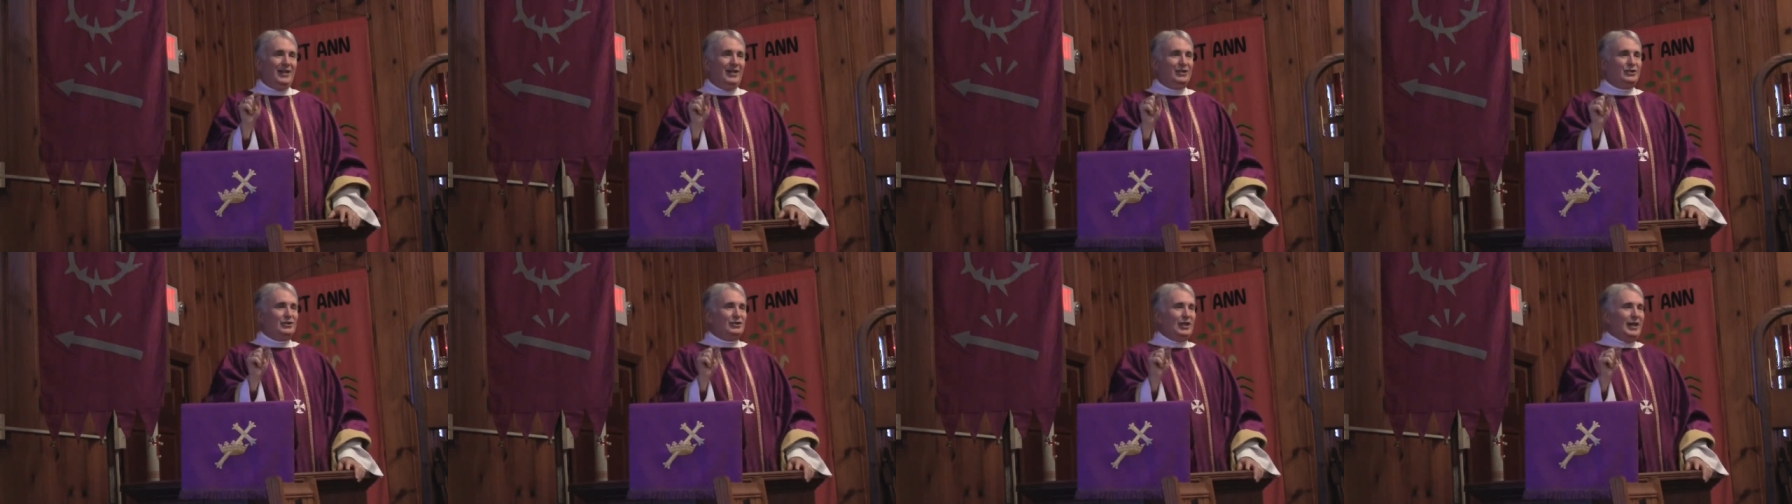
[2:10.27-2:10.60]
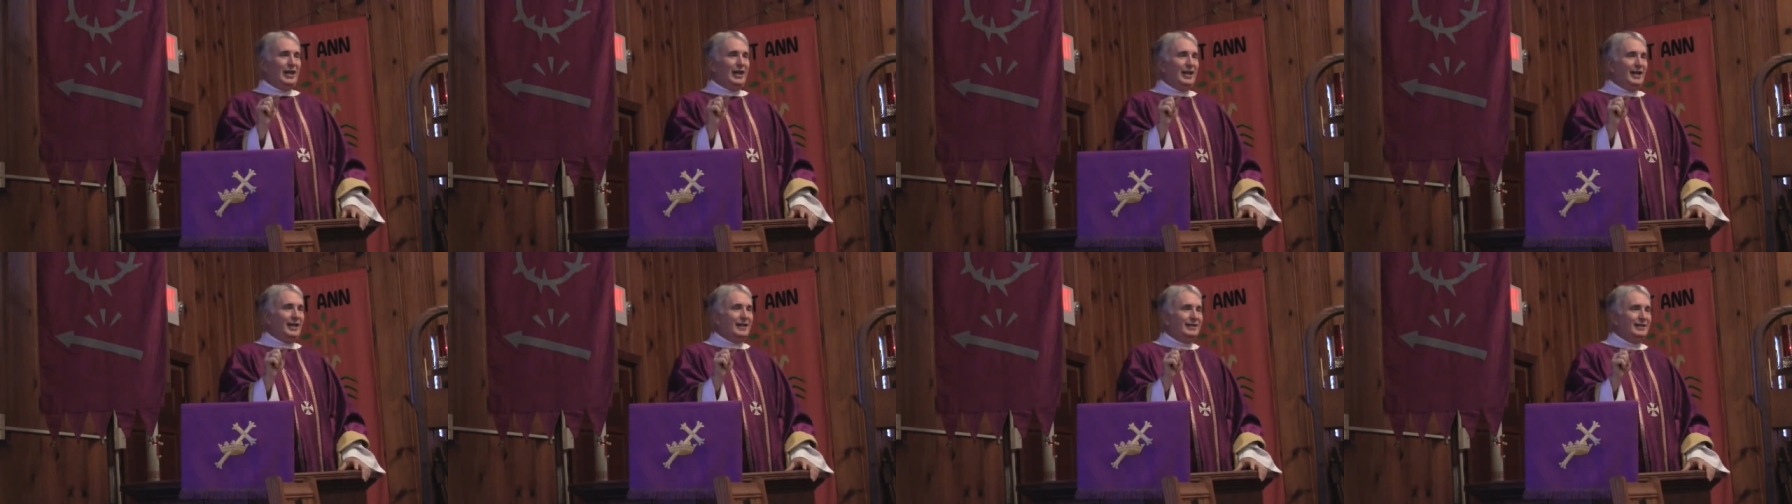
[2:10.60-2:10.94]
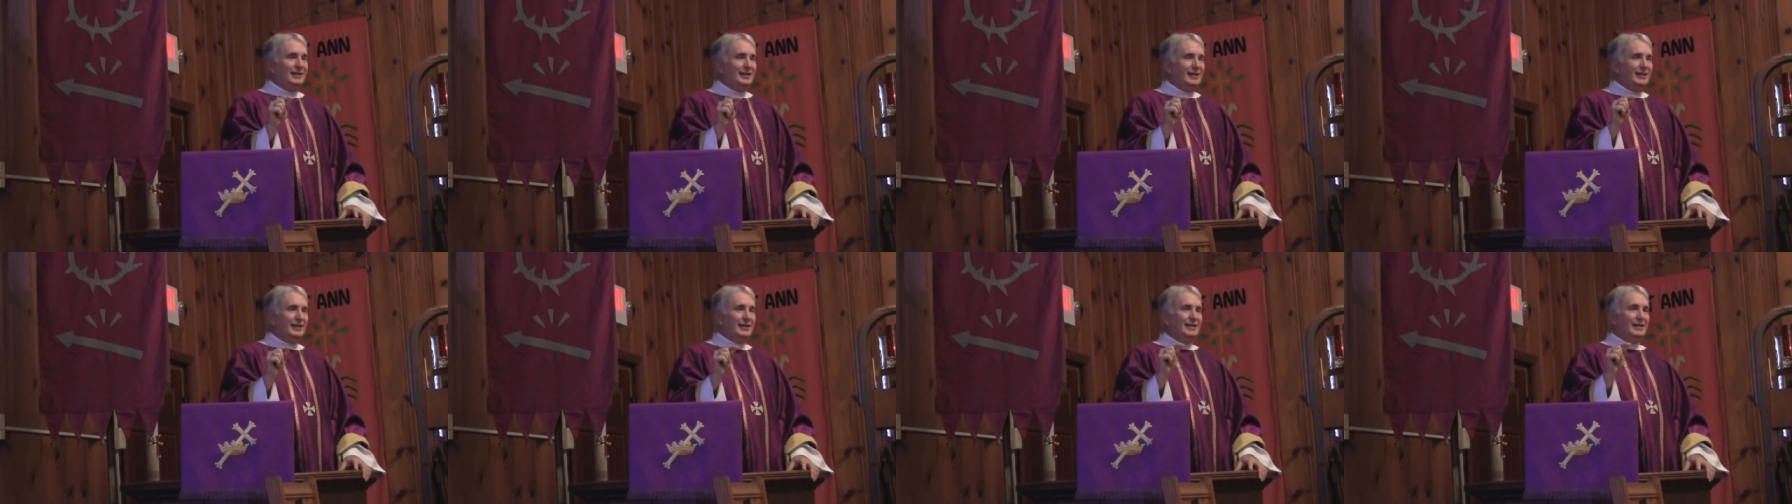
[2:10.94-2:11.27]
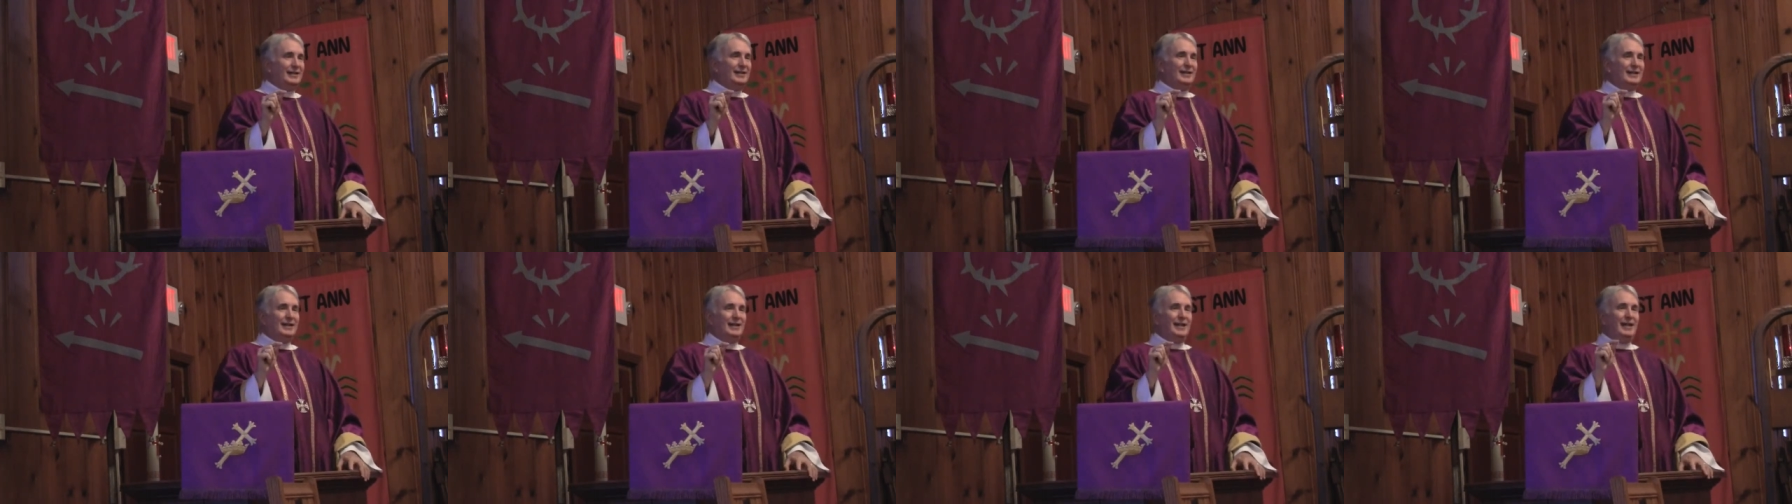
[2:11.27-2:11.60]
saying,
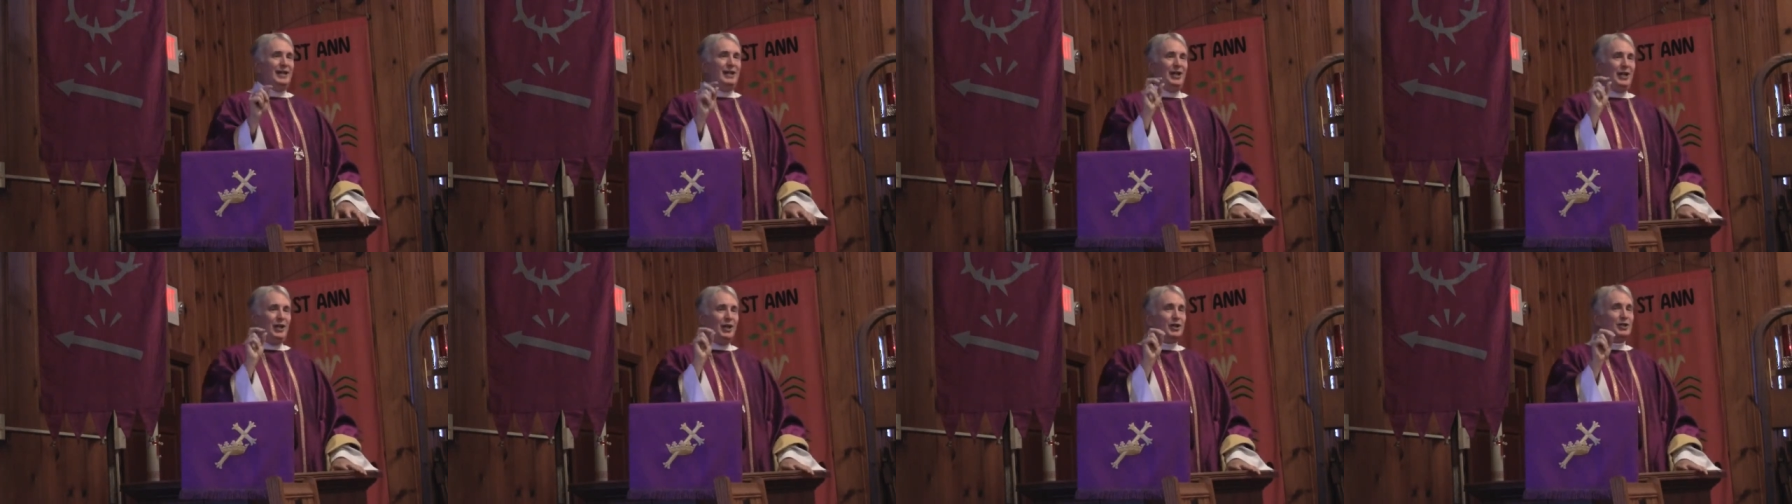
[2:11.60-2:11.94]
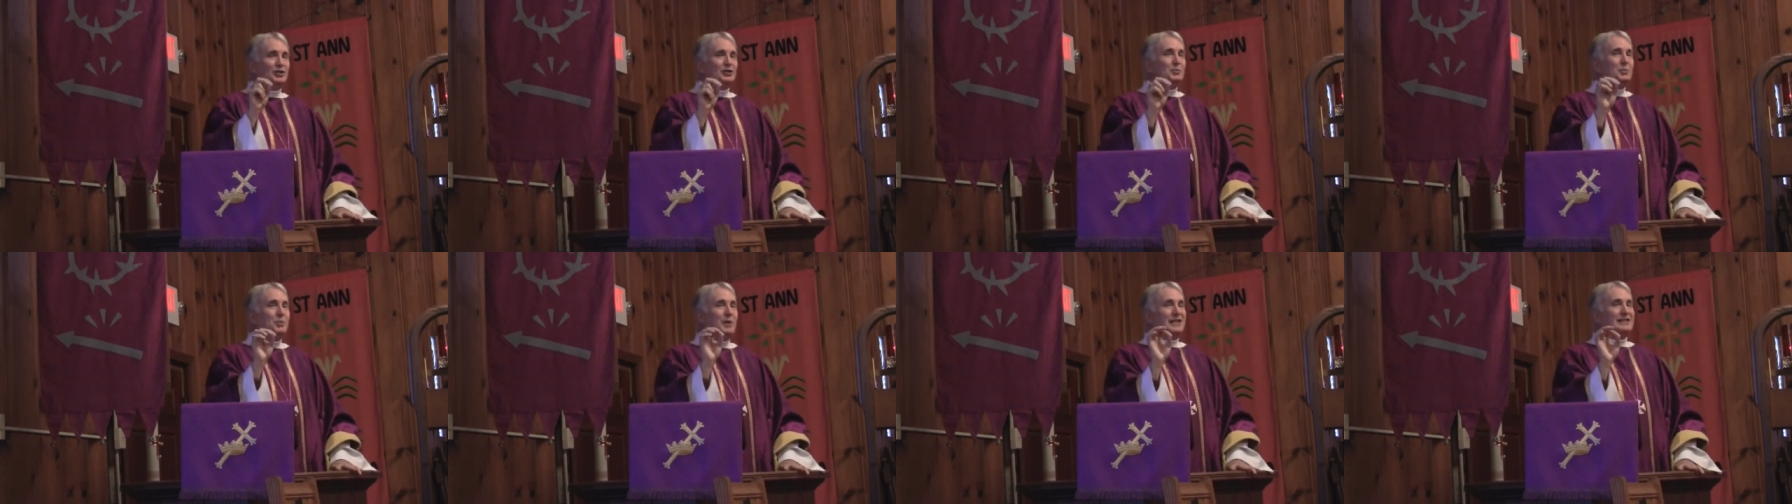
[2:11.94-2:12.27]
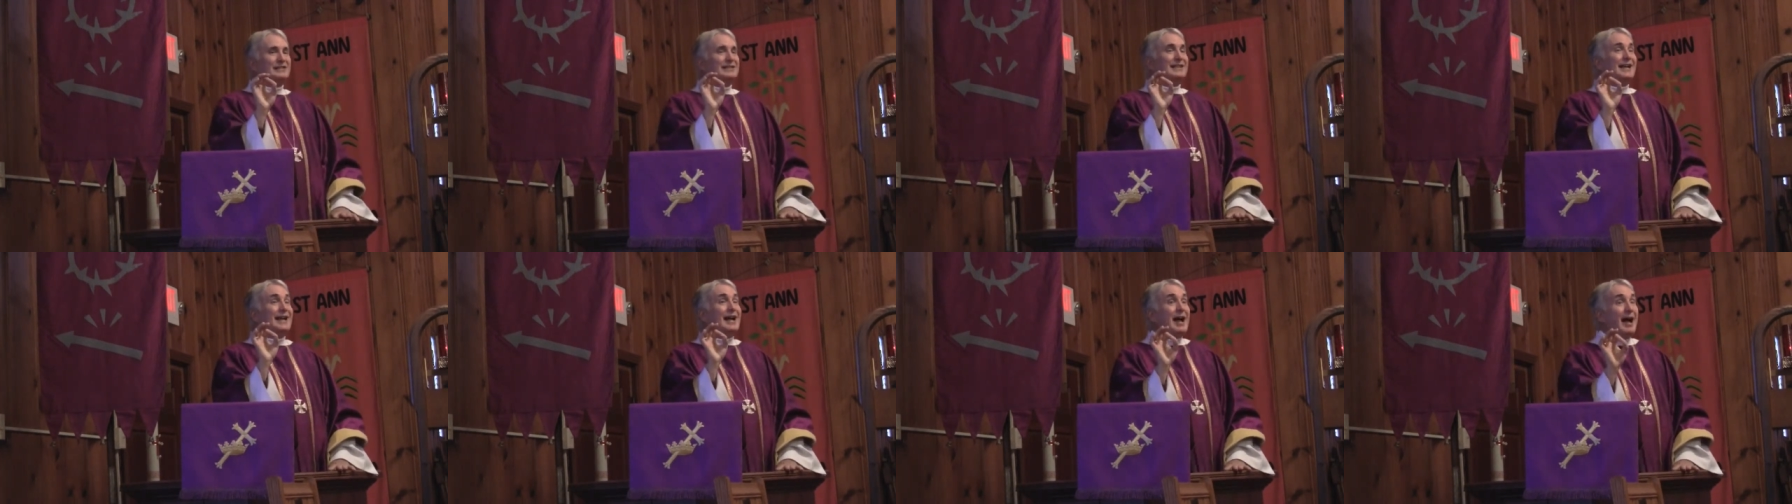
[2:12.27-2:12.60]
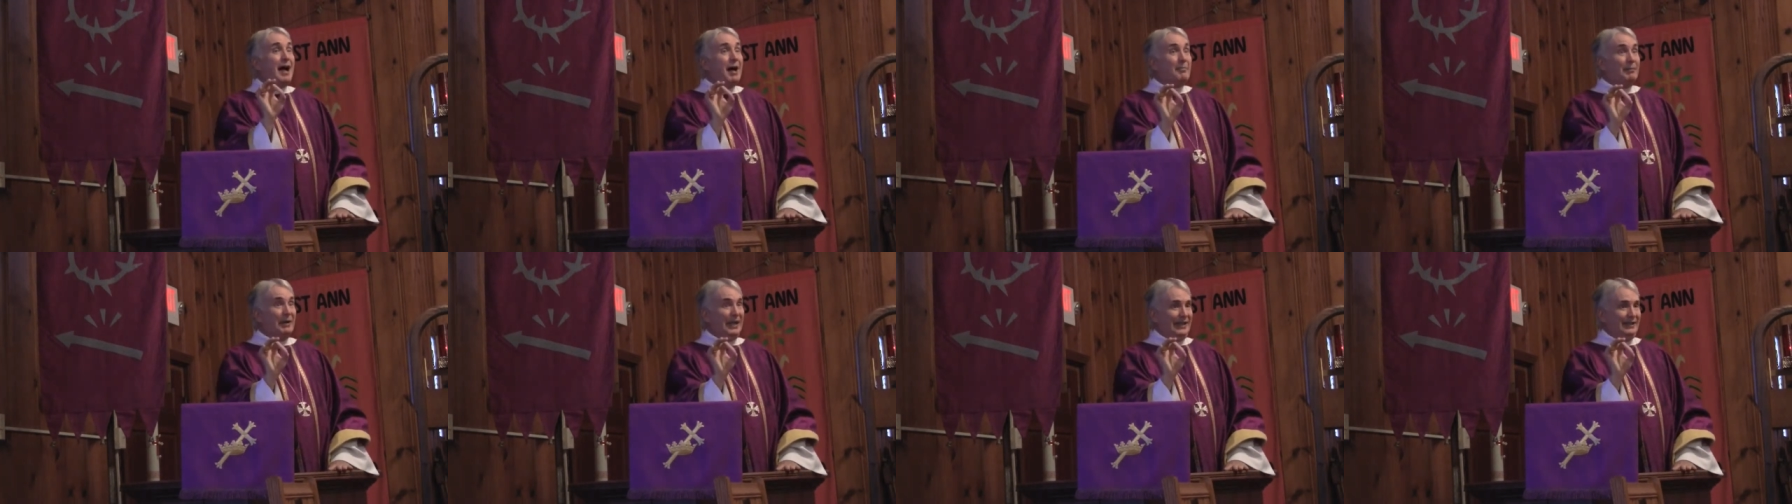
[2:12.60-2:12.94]
Here's what's
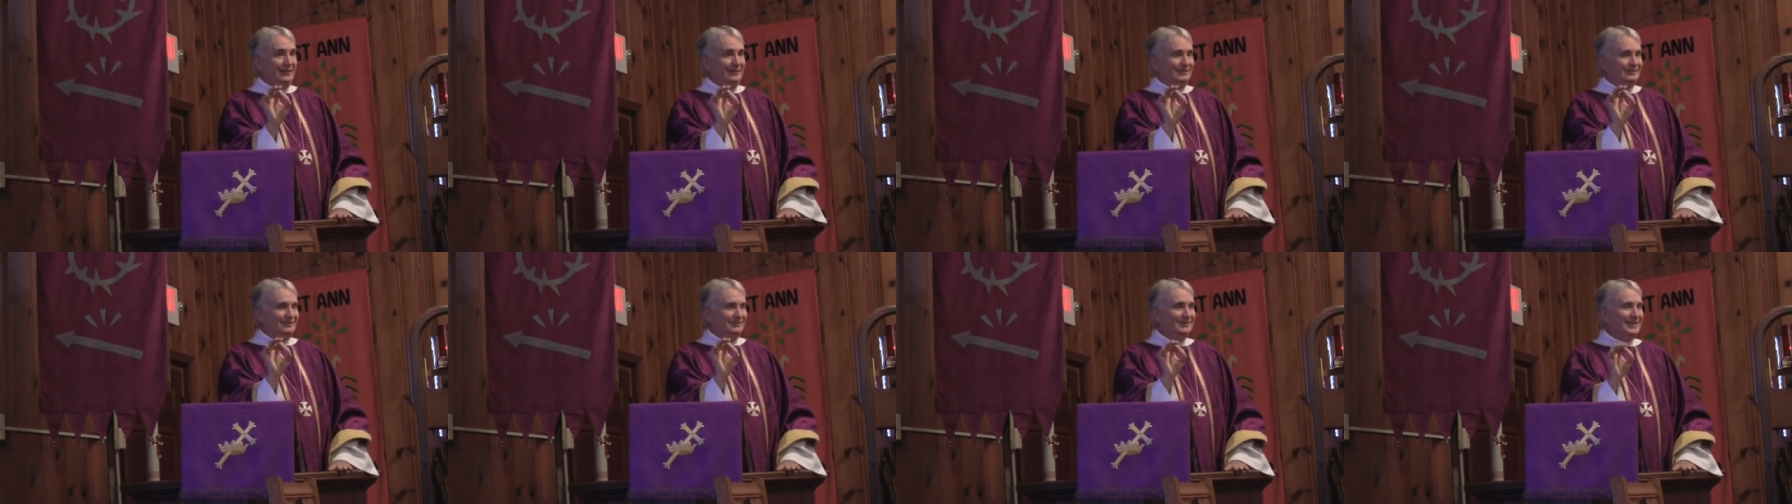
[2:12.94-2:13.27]
coming.